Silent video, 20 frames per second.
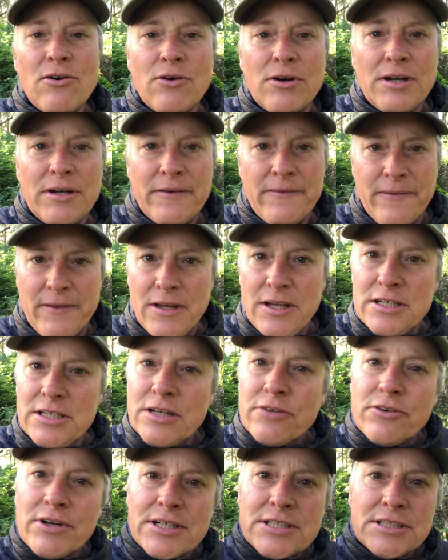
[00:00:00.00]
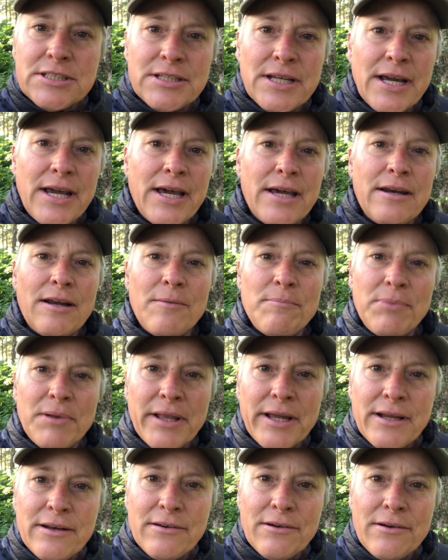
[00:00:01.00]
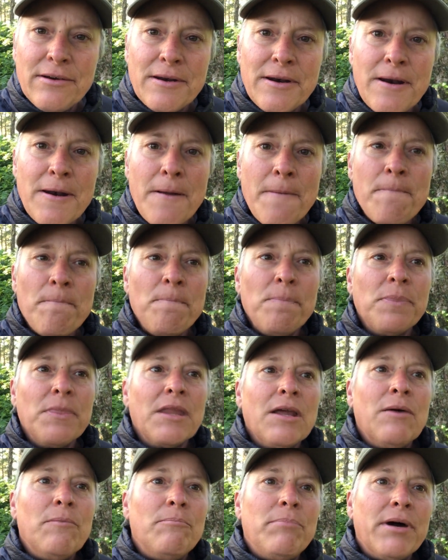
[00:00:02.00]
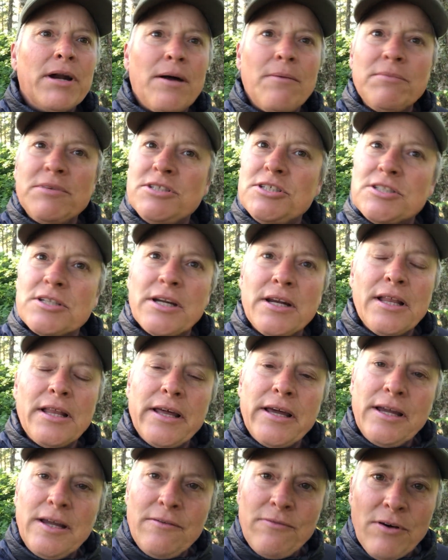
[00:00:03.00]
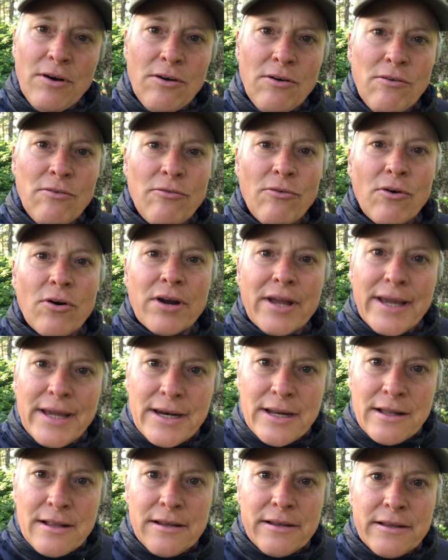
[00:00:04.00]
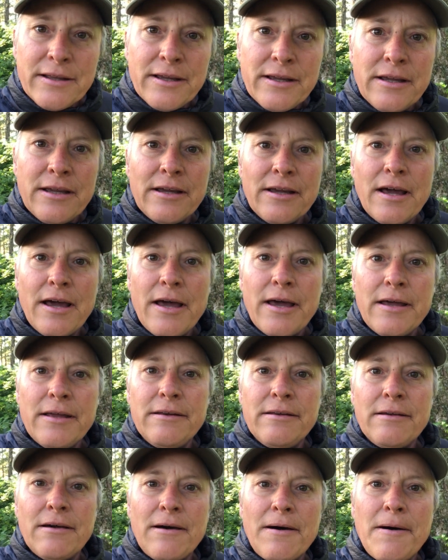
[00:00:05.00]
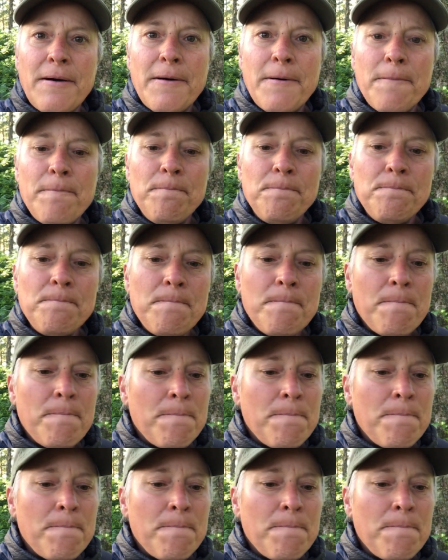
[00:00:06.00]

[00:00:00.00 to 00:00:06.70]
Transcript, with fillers: going in a direction I had not planned on, but I'm just going to let evolve organically and um,